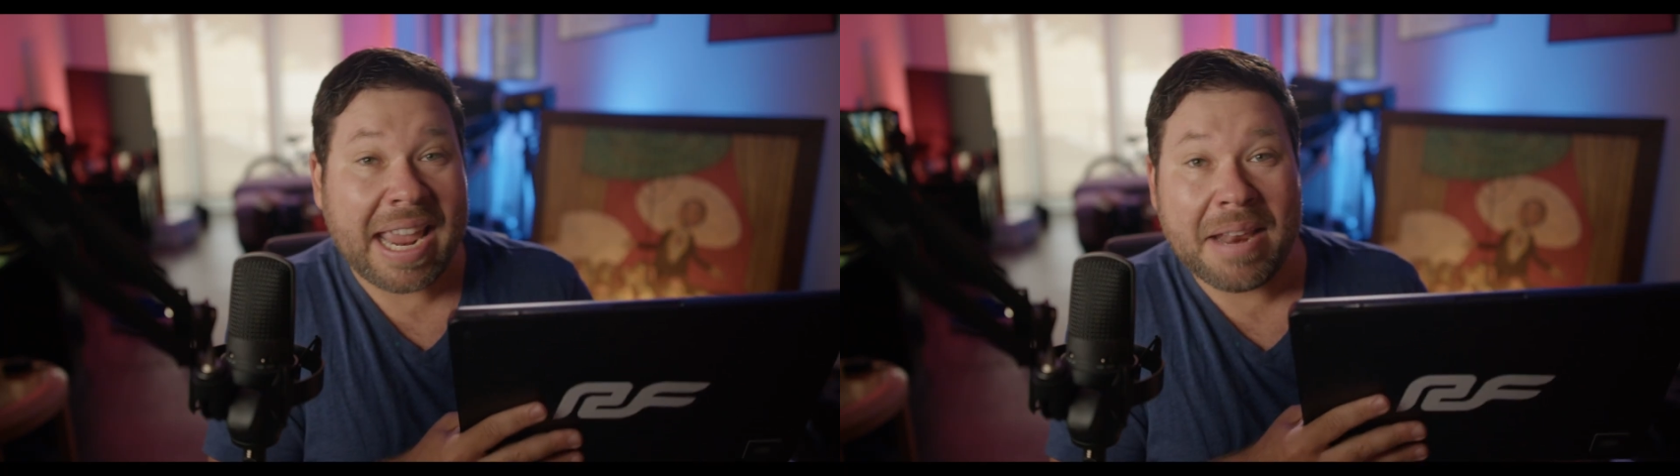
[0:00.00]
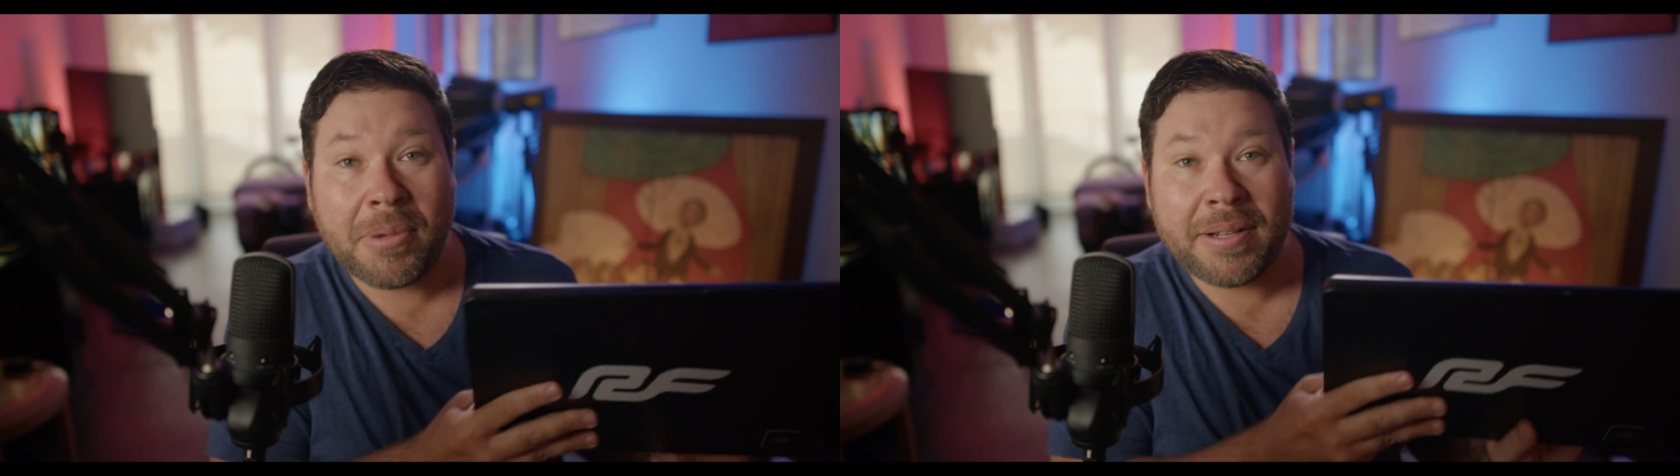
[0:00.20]

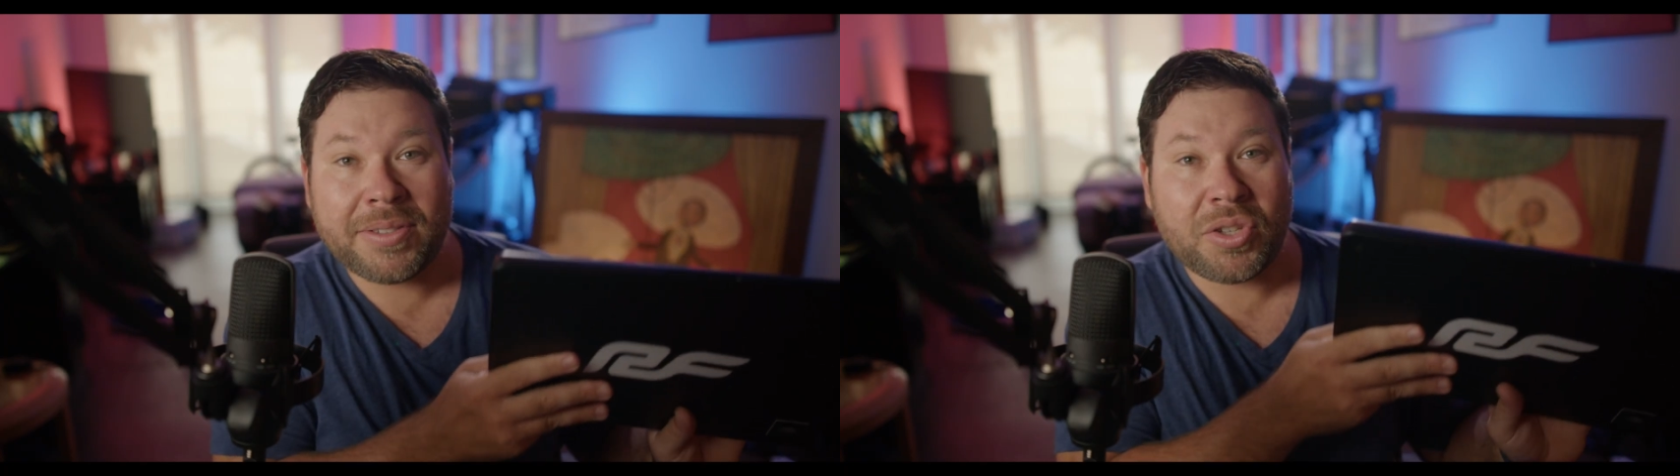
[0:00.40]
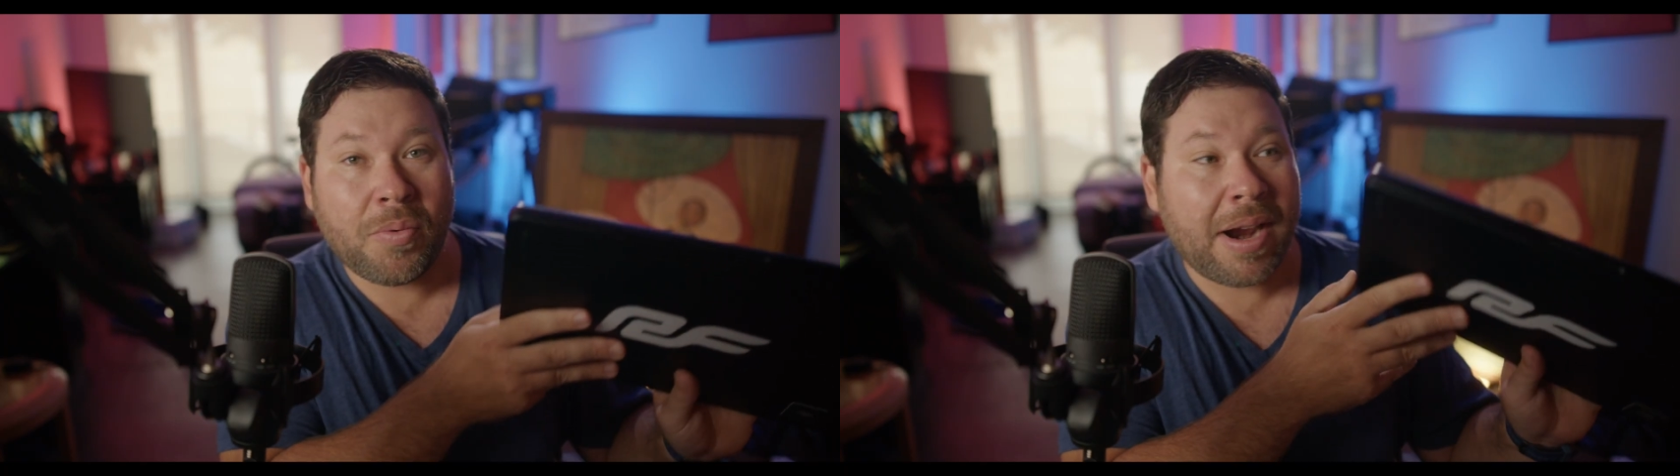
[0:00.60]
8 months
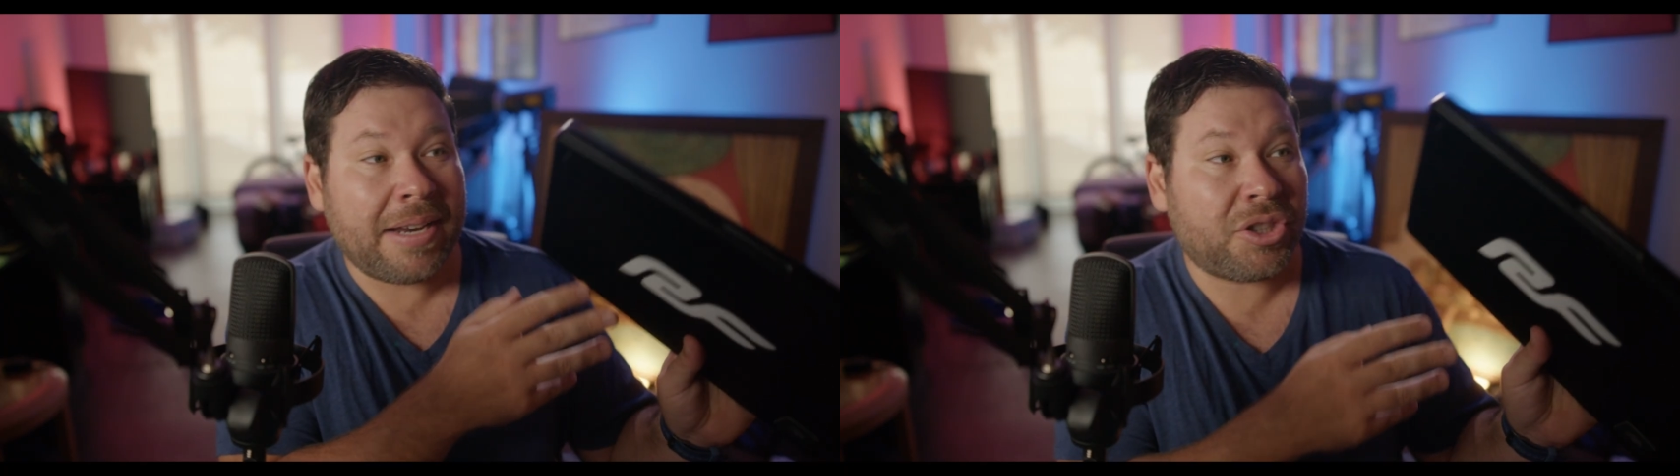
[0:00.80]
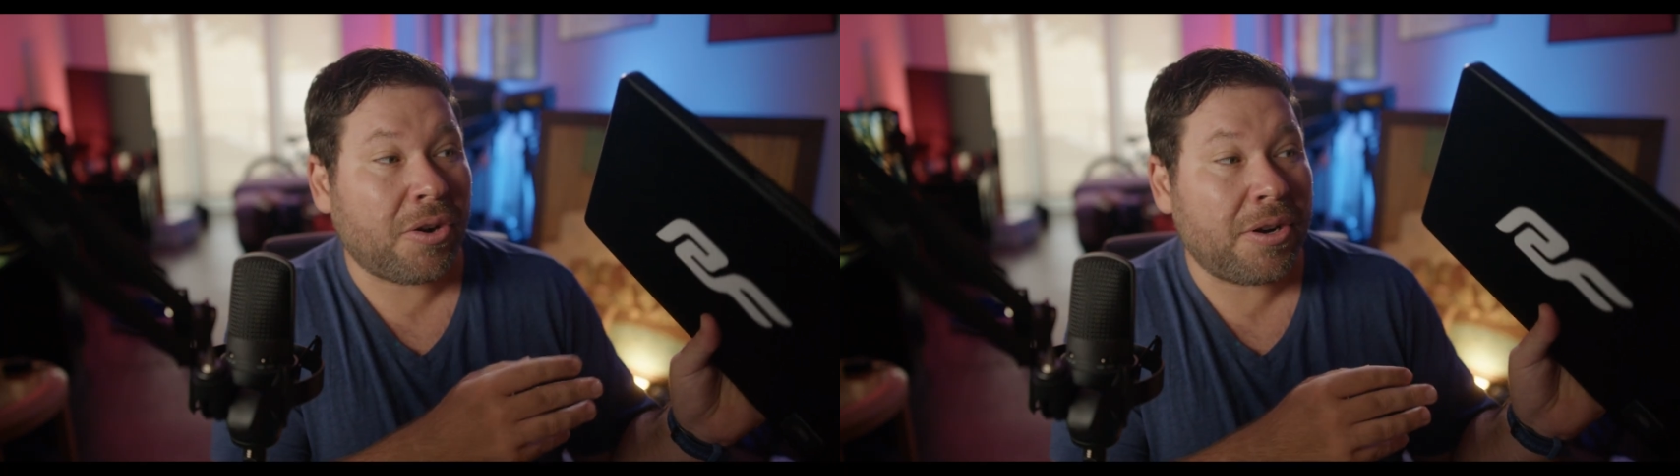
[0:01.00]
to where I
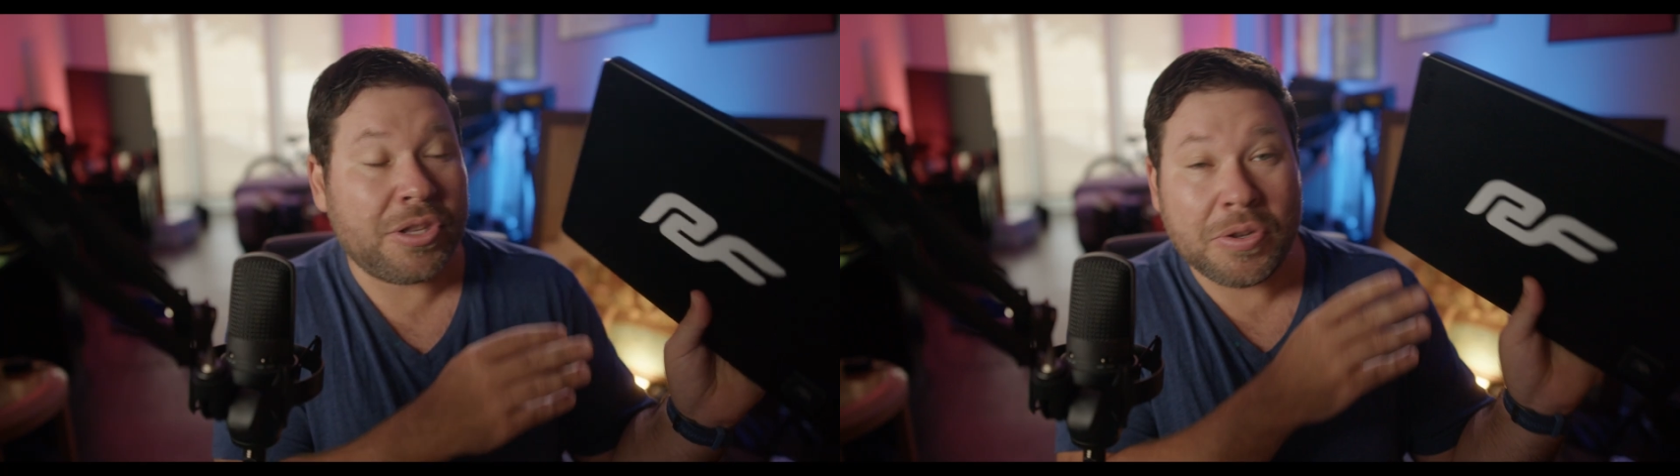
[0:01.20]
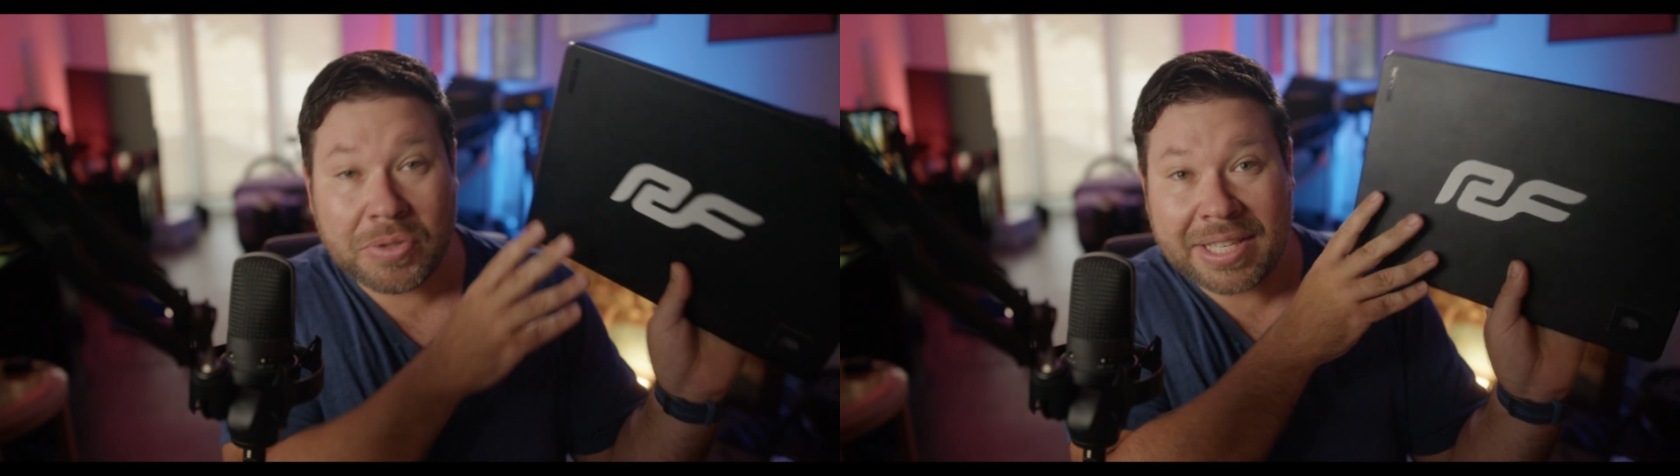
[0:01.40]
started
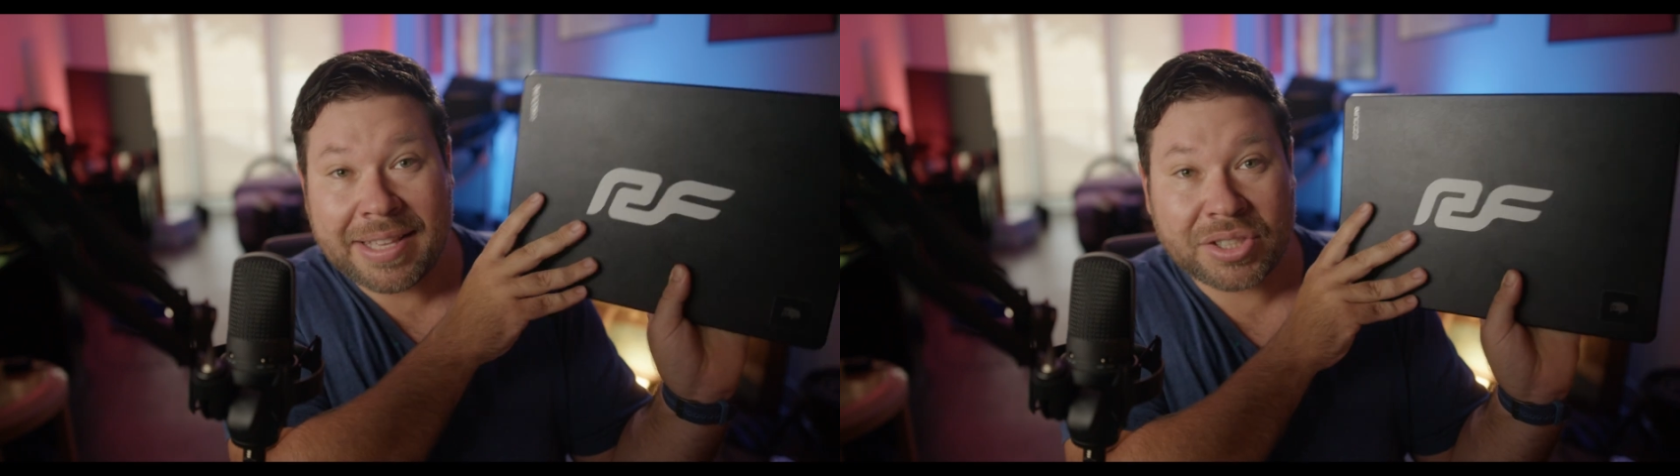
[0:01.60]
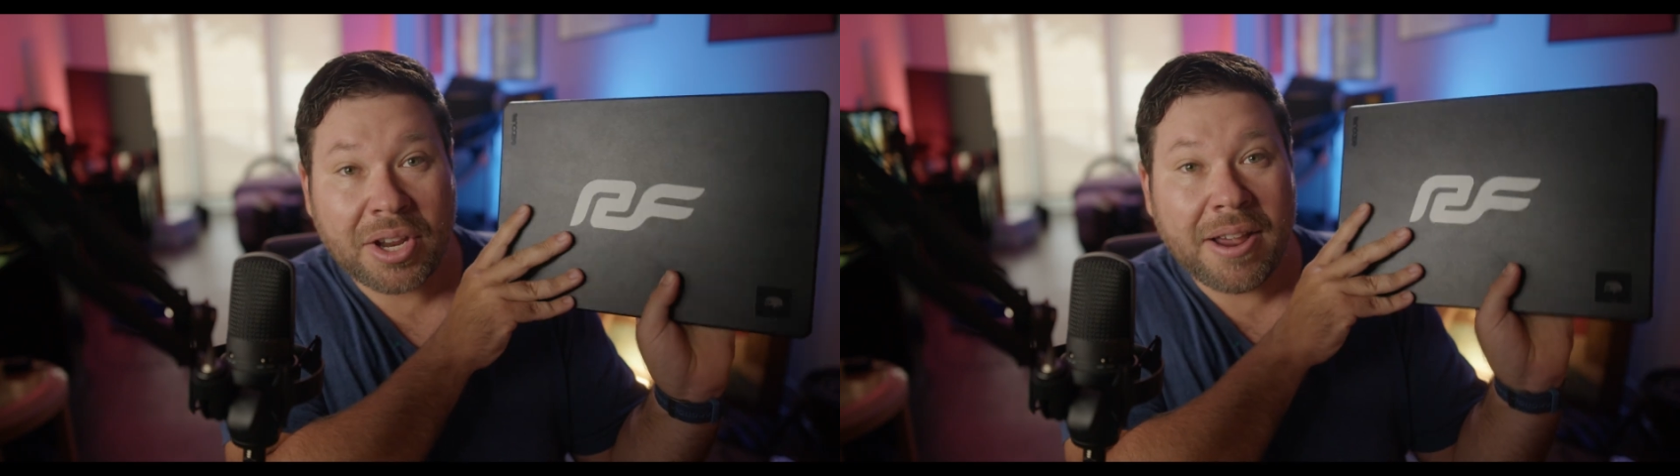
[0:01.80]
using this